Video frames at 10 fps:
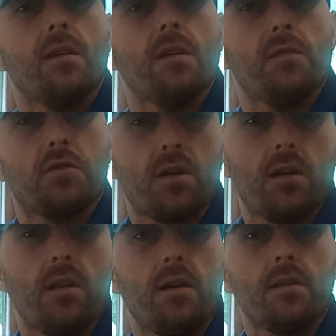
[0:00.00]
which are
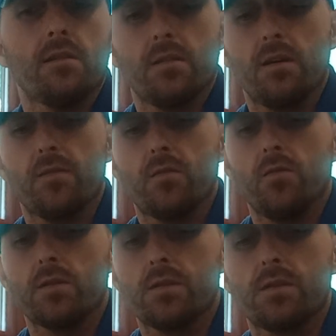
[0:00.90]
aligned, of
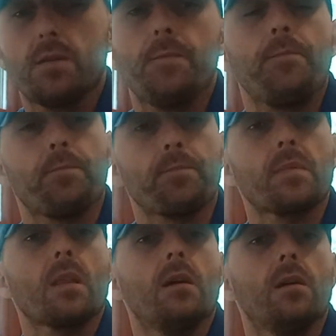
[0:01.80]
course,
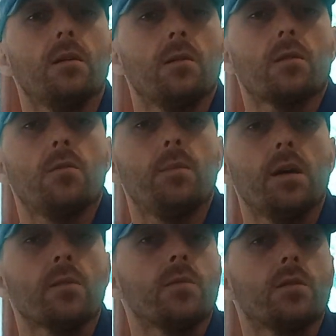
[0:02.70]

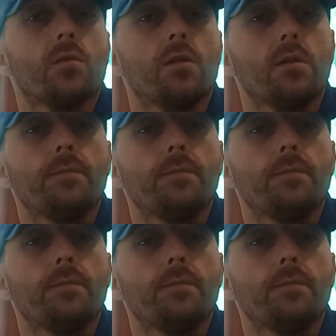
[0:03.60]
combined with your